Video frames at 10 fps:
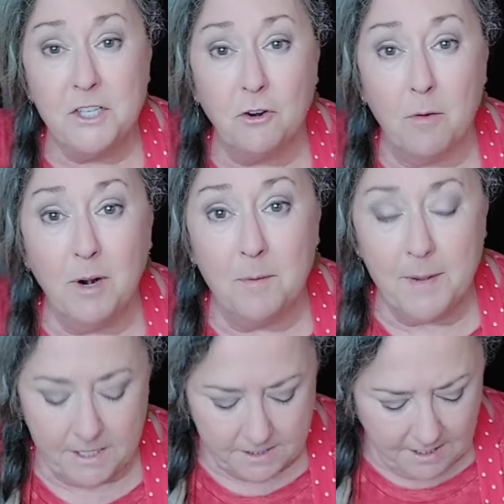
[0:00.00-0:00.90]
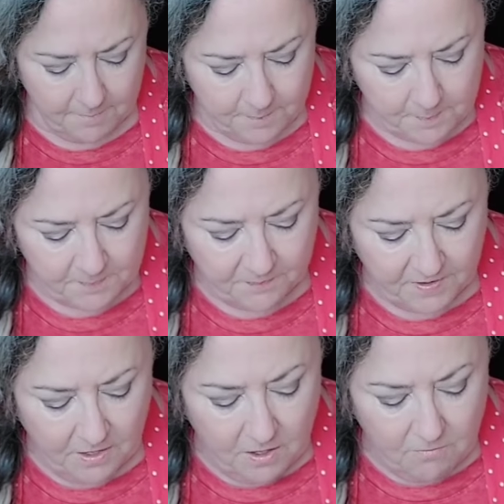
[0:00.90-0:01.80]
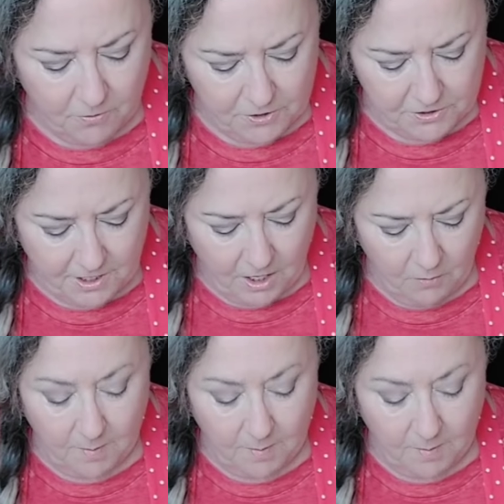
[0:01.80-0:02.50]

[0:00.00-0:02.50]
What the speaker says: strawberry pizza for dessert.